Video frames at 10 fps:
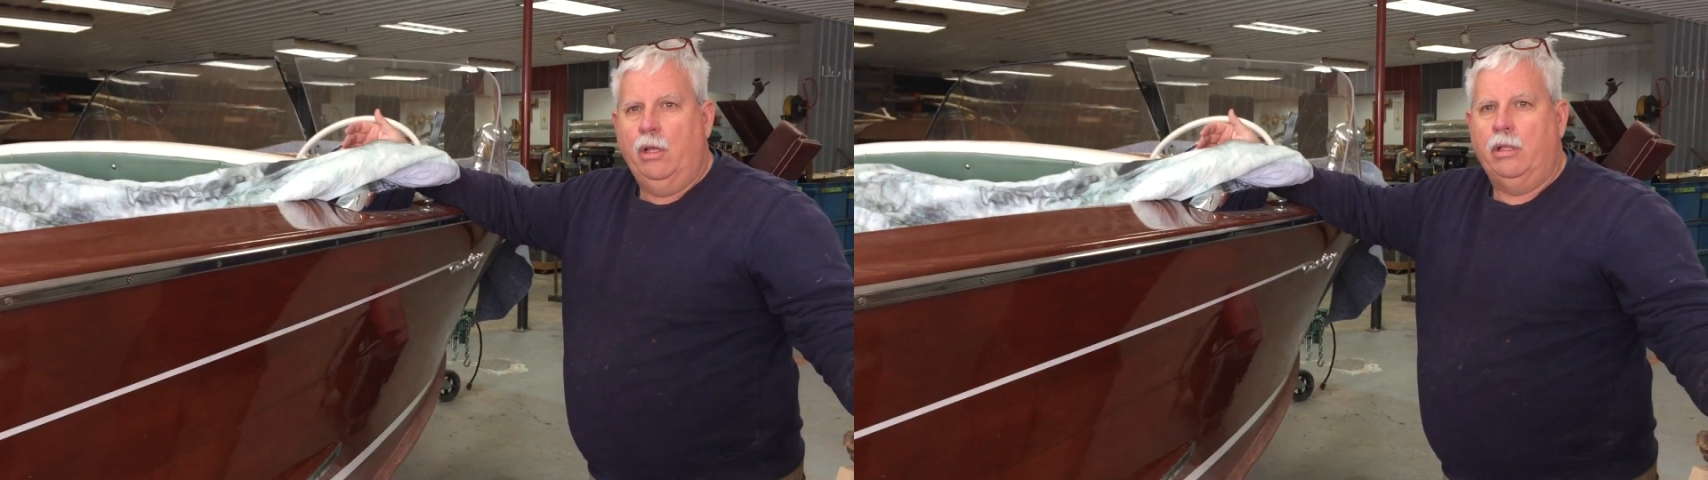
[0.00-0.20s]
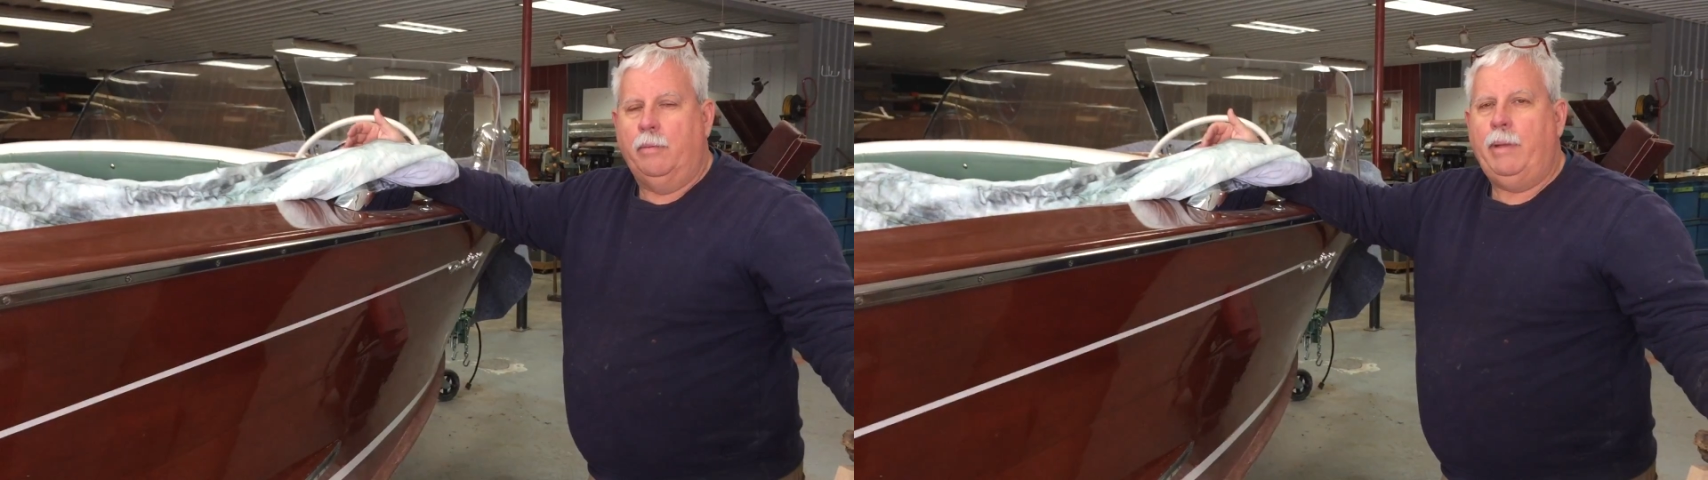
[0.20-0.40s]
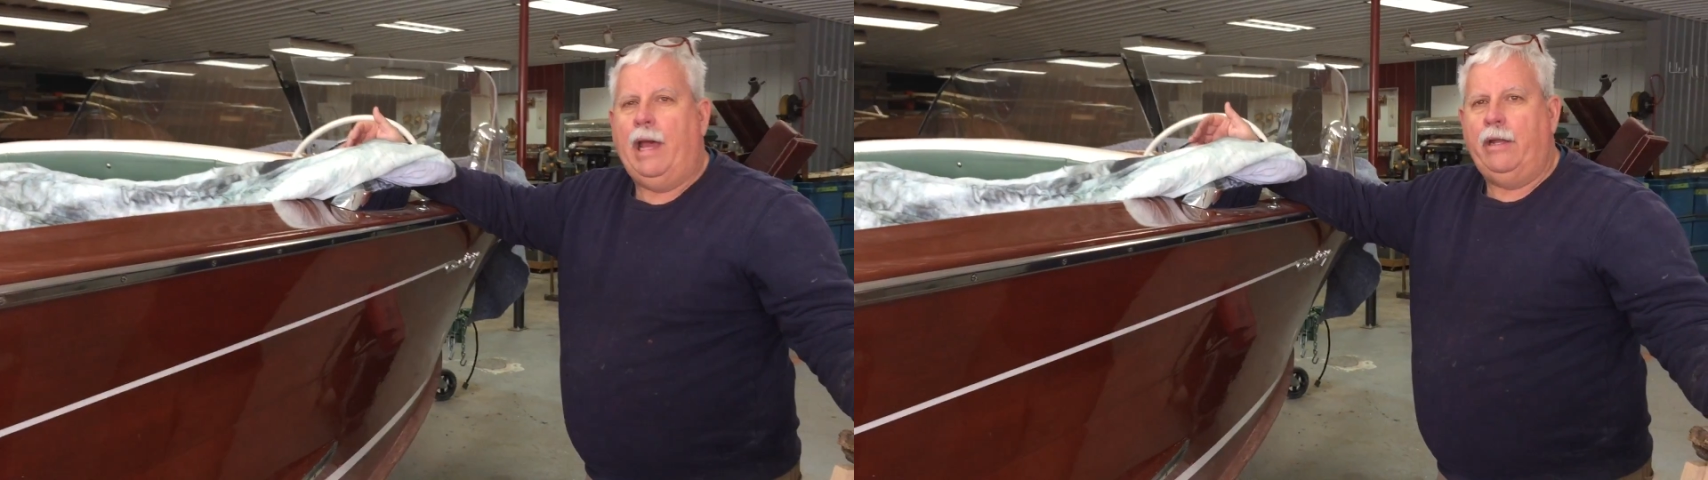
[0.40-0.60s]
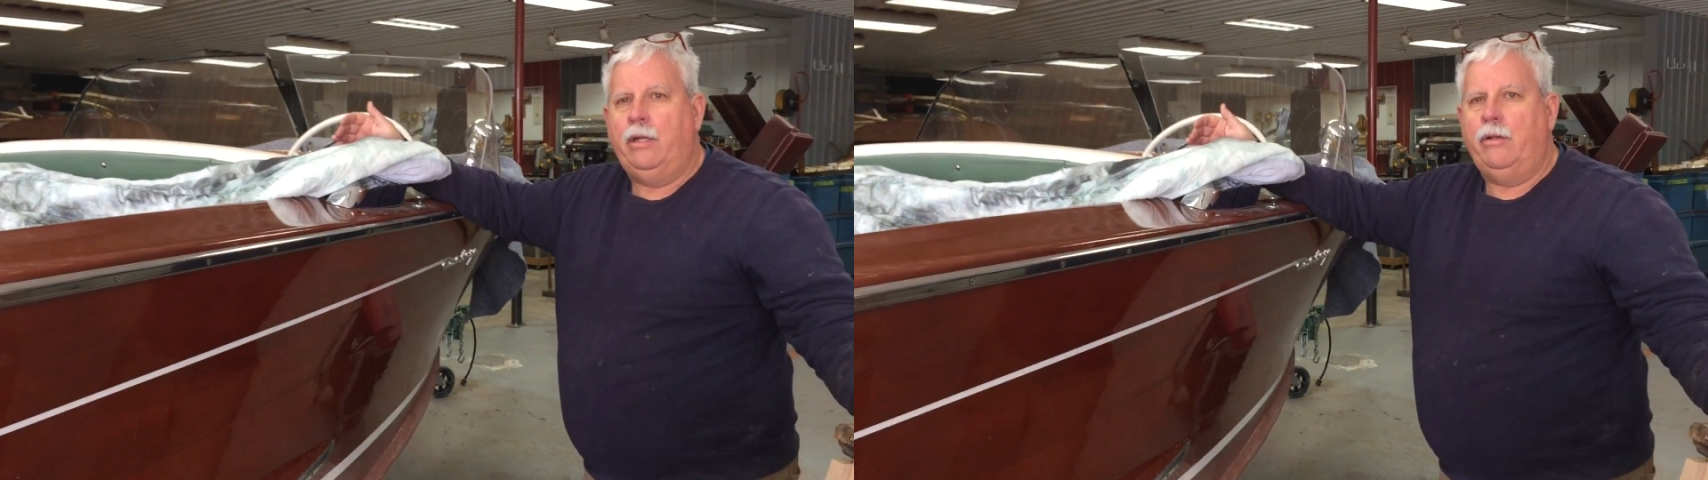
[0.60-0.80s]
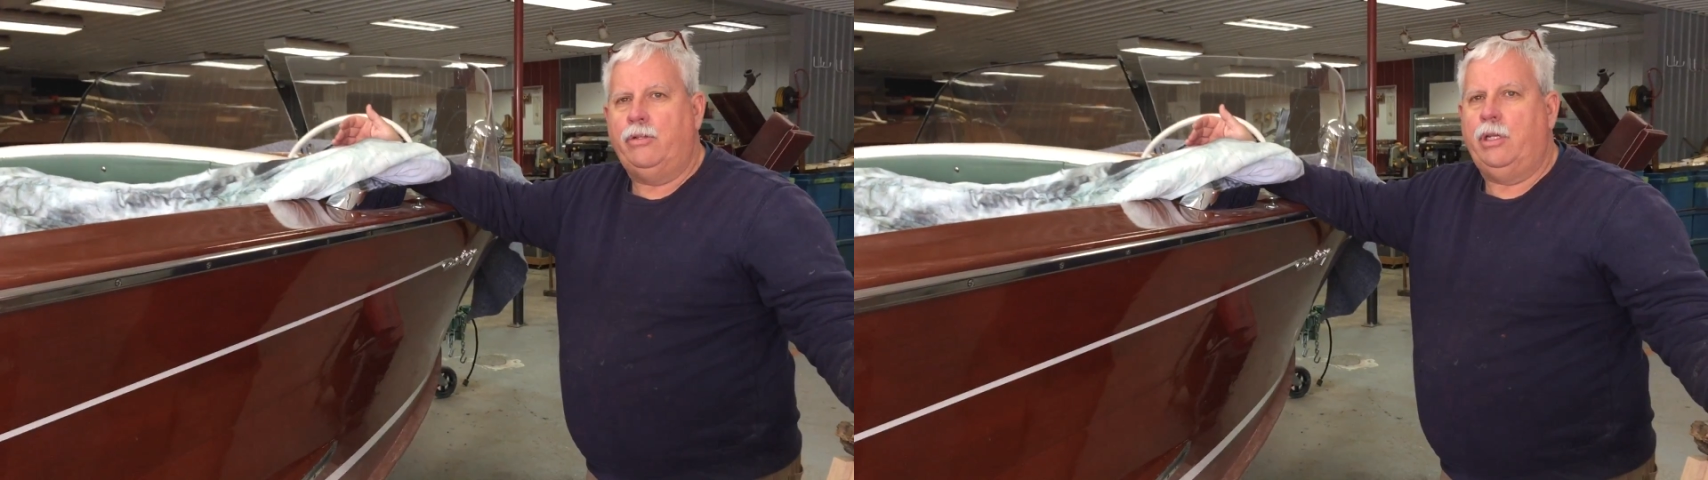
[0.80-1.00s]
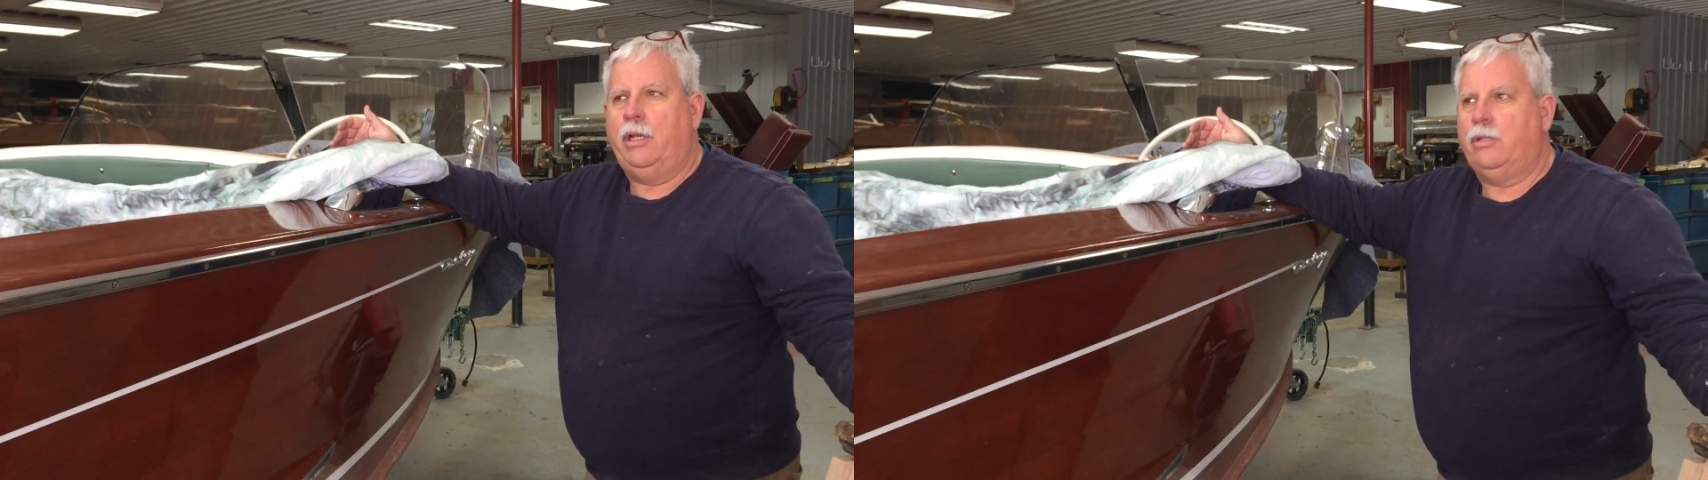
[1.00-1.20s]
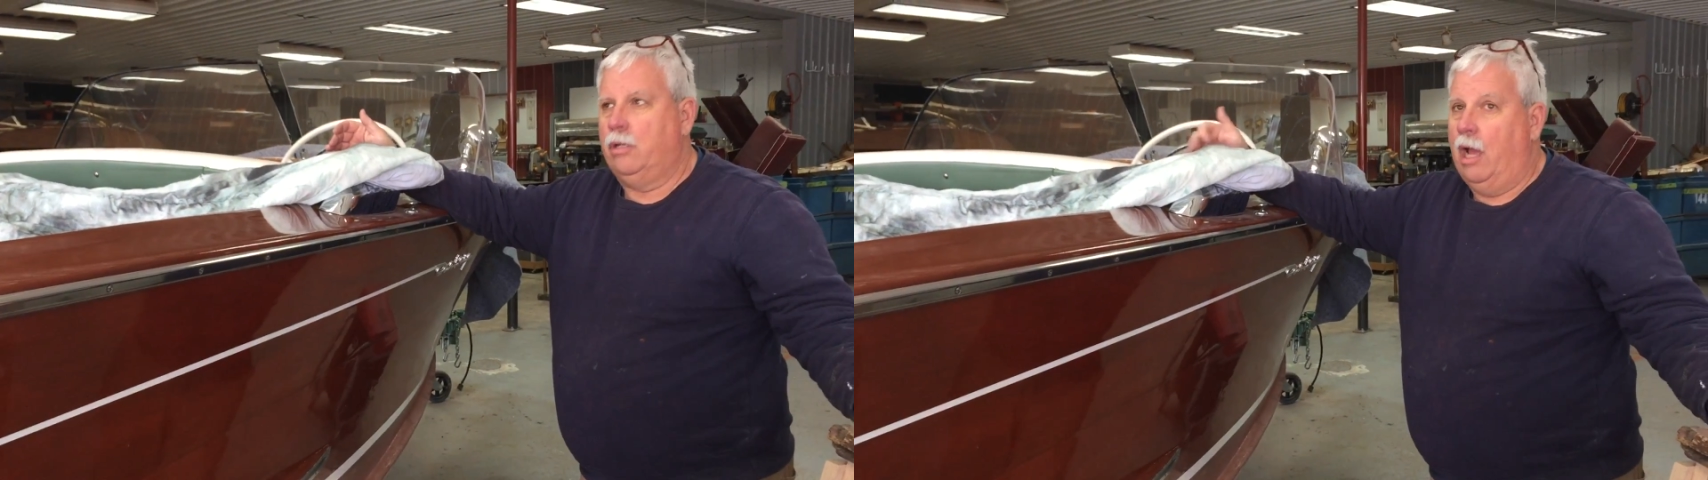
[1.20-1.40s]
The bad news is,